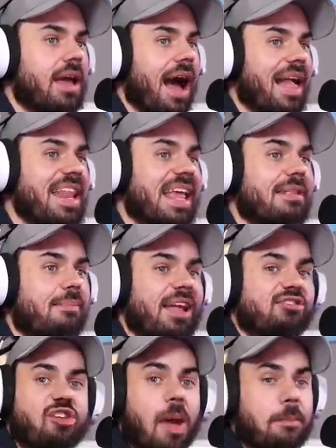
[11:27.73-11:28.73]
I need to get my
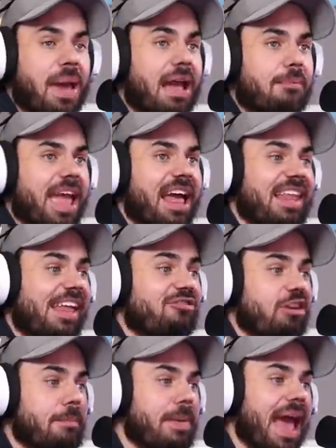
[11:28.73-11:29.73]
jetpack, my alien
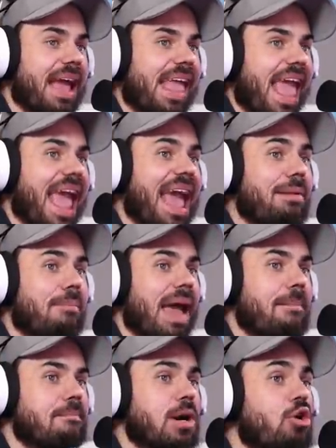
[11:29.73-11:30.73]
jetpack, and
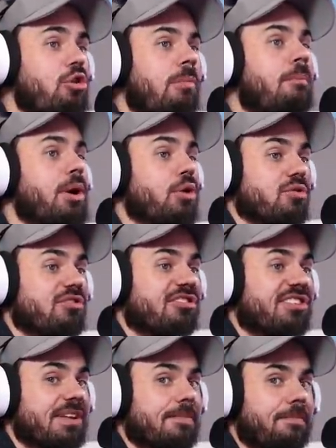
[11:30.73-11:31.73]
my moon
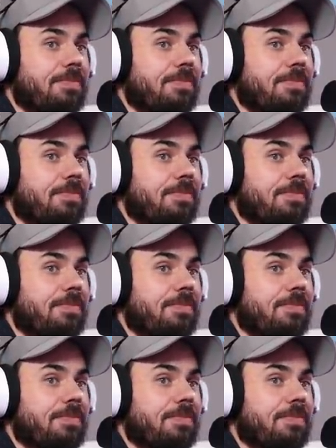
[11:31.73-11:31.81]
boots.